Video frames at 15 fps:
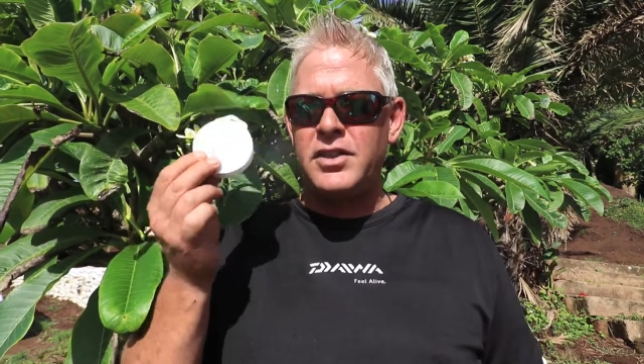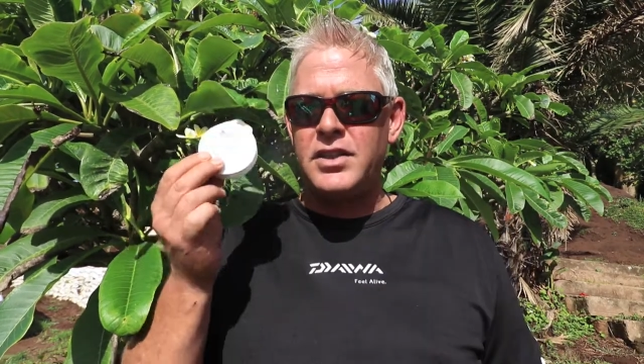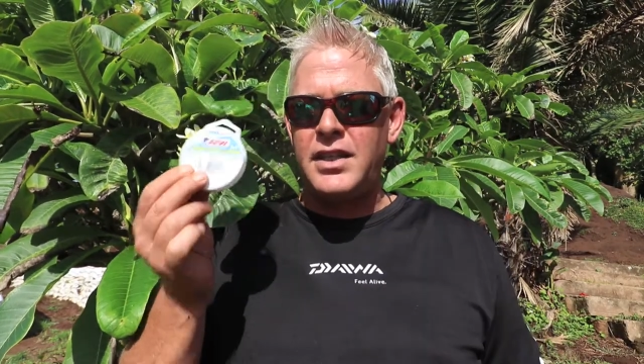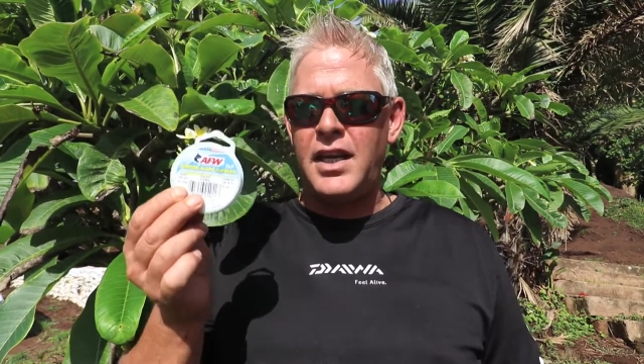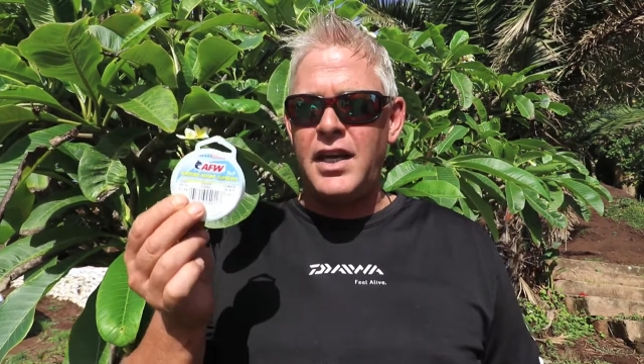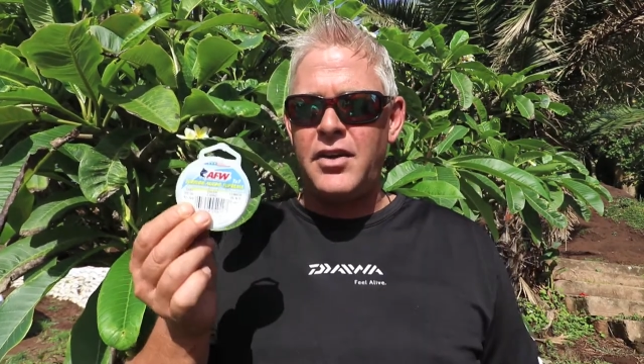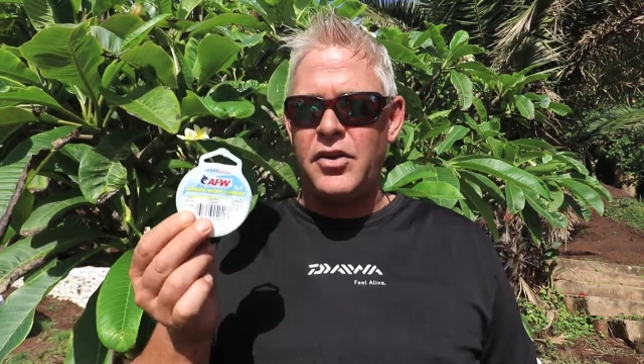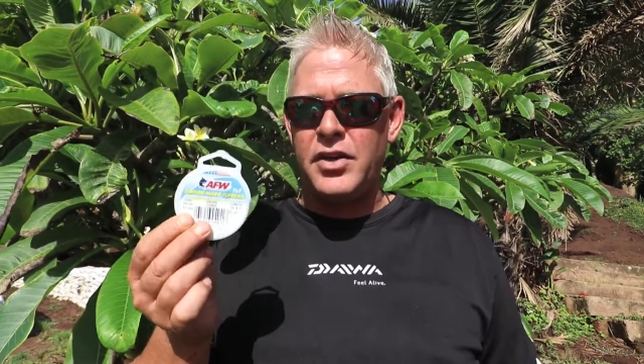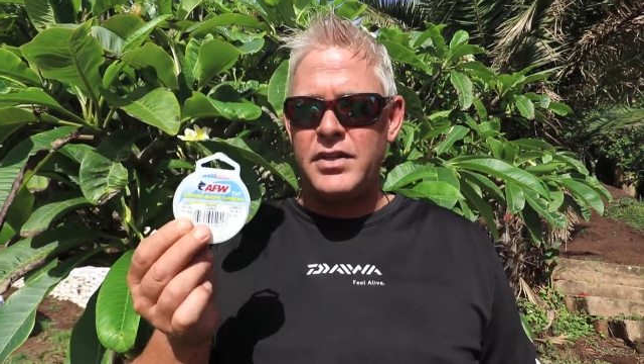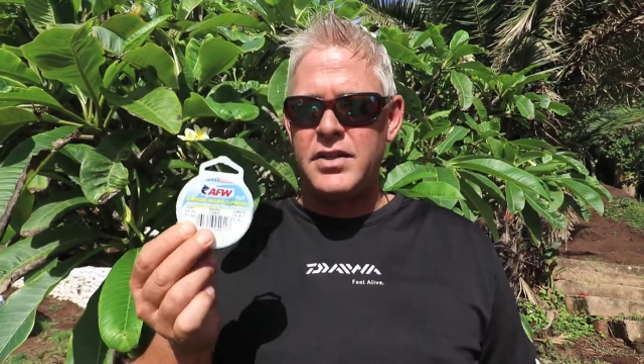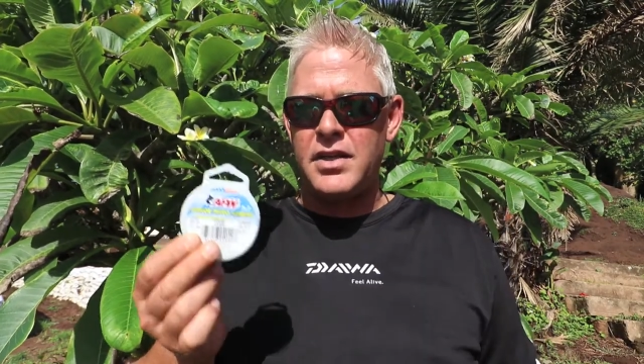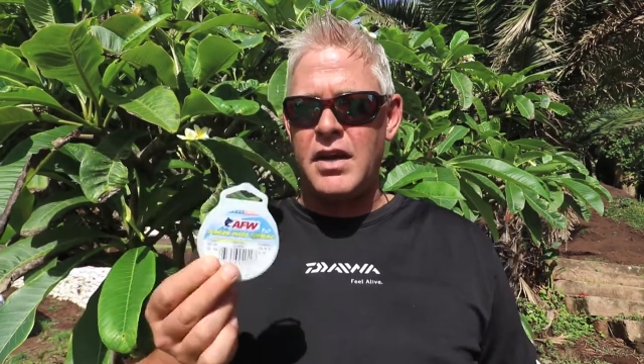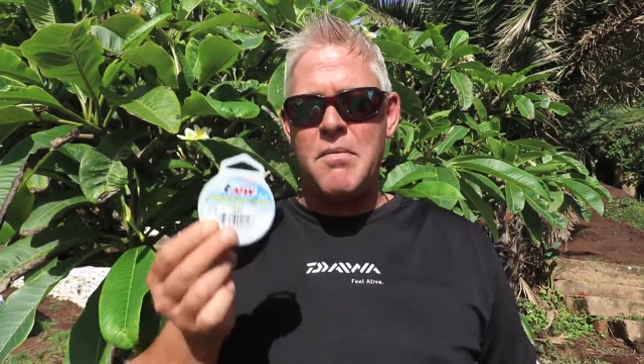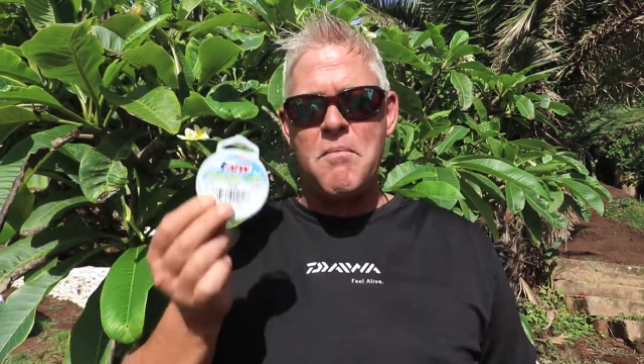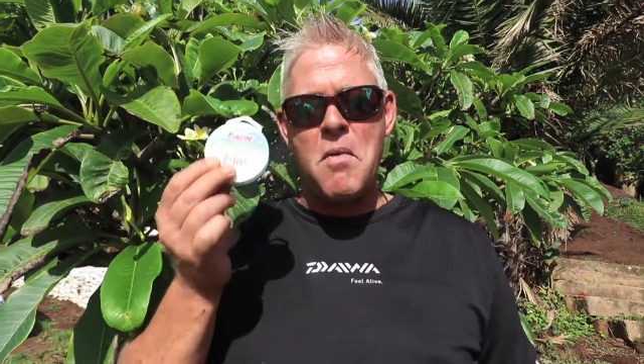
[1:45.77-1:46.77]

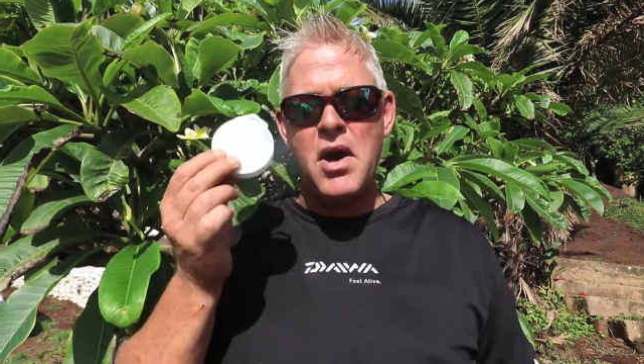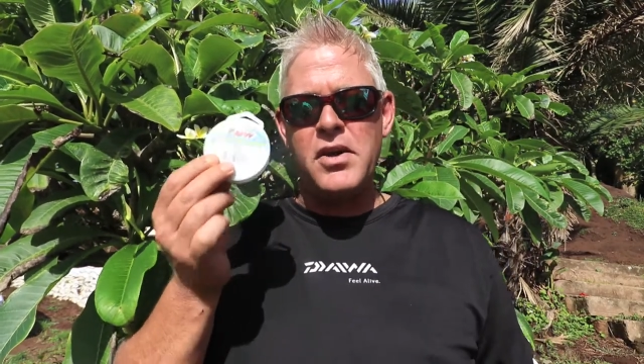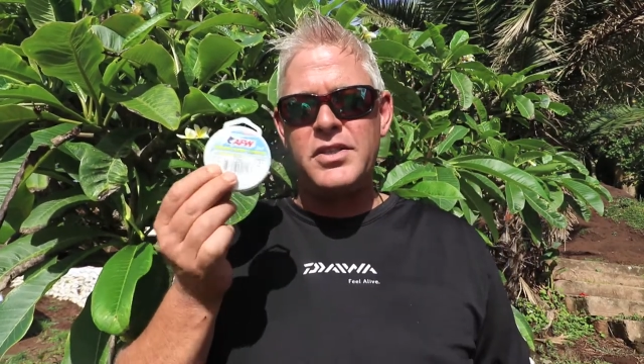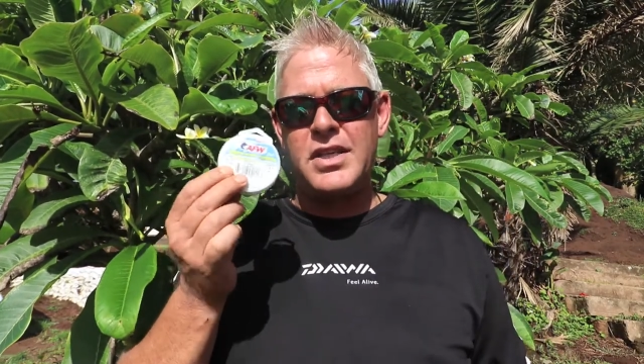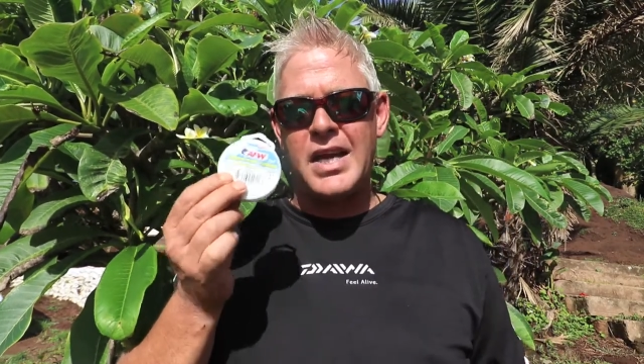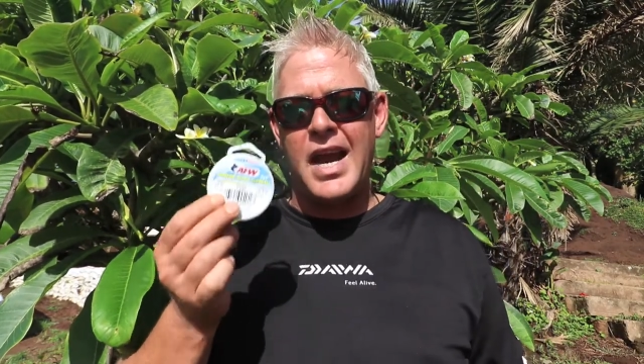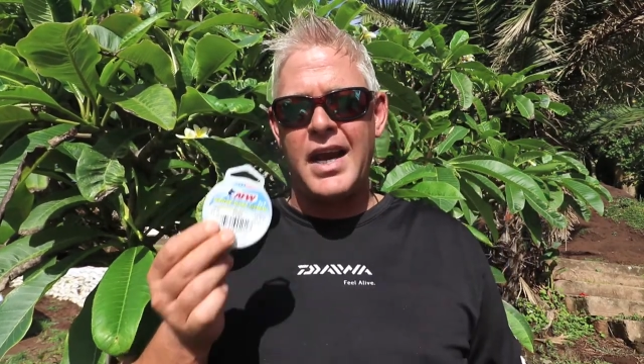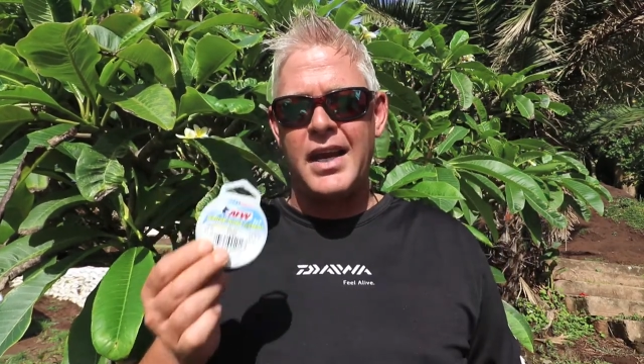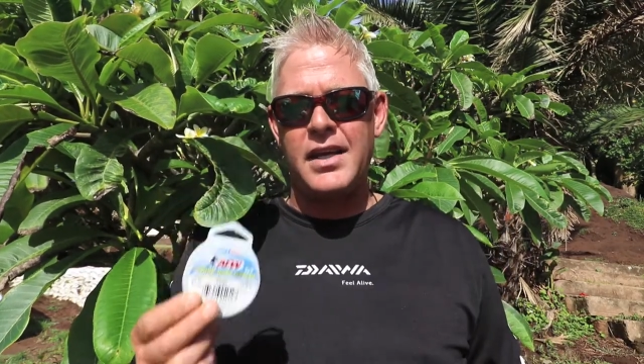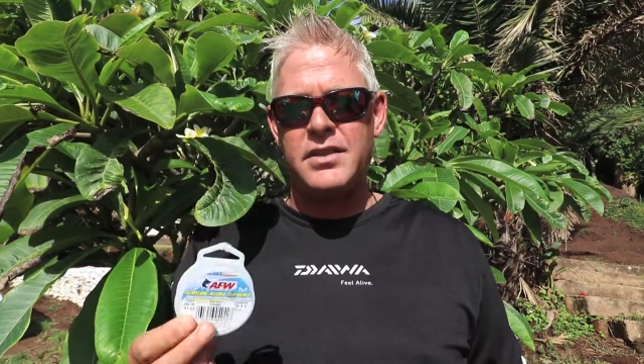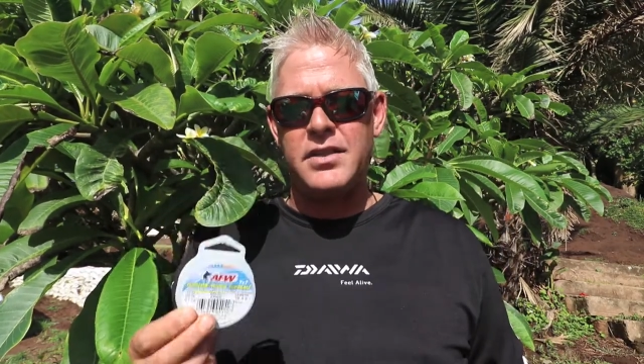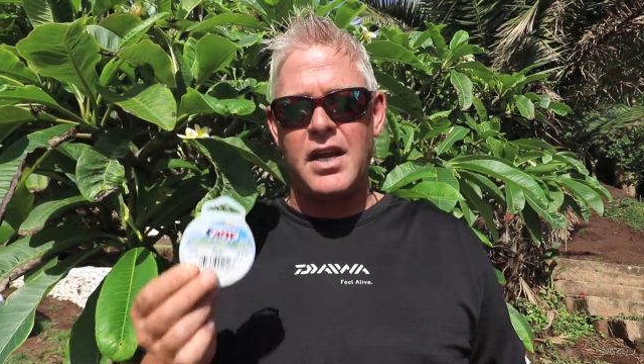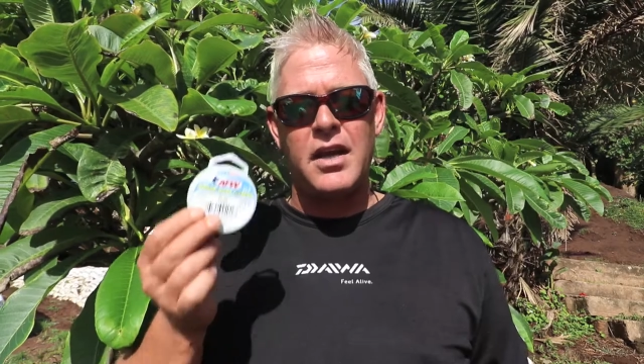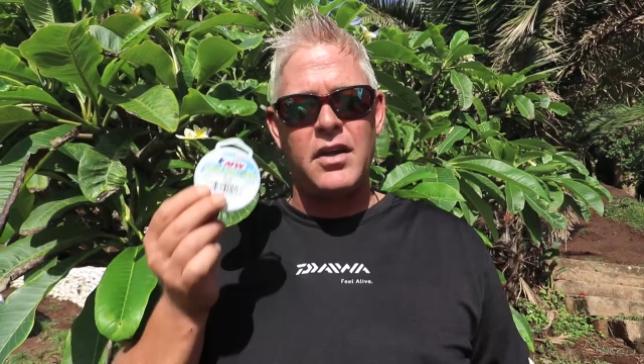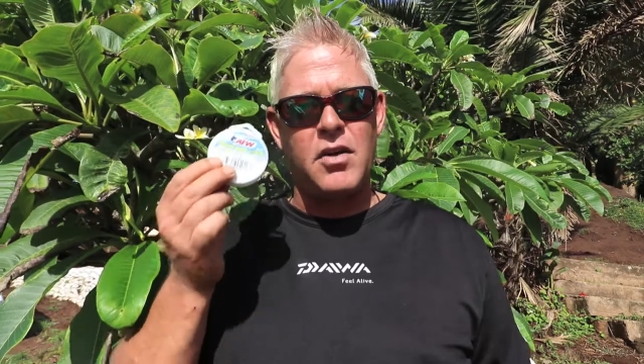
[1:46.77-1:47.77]
secrets in most
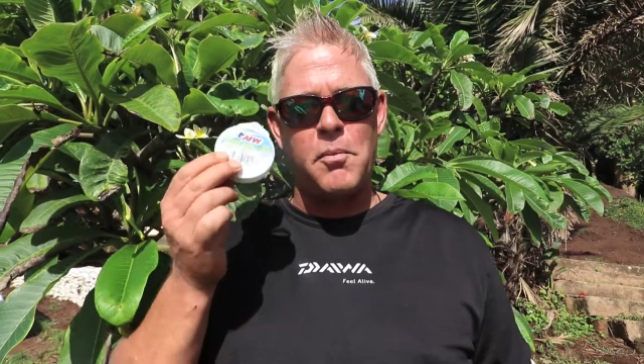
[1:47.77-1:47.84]
anglers and